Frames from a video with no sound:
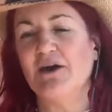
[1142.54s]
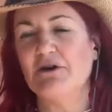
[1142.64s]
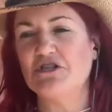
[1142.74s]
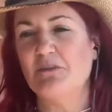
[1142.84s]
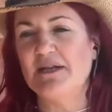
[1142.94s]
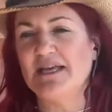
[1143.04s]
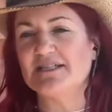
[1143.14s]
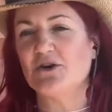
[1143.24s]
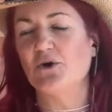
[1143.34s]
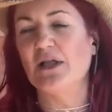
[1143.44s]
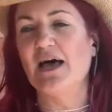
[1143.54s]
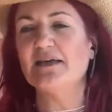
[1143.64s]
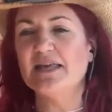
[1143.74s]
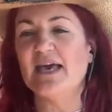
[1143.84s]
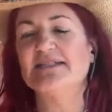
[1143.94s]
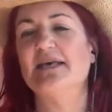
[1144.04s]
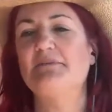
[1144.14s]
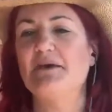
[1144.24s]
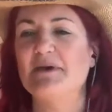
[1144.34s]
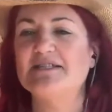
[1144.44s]
on to my next caller. Yeah, send
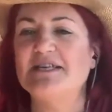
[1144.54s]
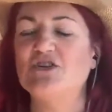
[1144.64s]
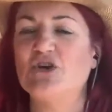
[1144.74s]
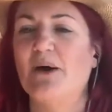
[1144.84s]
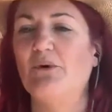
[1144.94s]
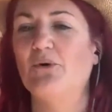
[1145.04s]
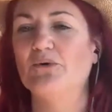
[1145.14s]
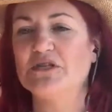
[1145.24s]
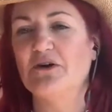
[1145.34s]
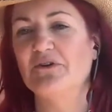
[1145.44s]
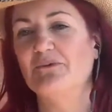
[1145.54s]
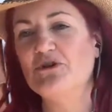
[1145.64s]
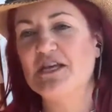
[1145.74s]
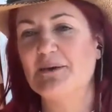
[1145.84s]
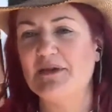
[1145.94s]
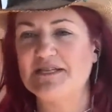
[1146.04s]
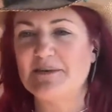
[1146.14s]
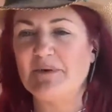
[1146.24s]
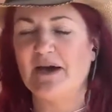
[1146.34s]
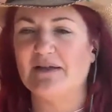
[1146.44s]
me a message and we'll delve it, we'll dig a bit
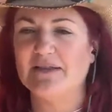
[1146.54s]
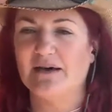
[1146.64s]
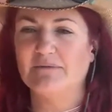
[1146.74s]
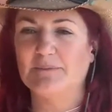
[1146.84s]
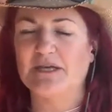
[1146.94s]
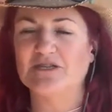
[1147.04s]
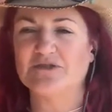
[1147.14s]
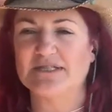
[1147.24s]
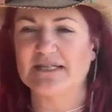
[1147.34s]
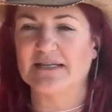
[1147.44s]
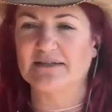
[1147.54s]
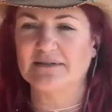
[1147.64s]
deeper. That would be interesting.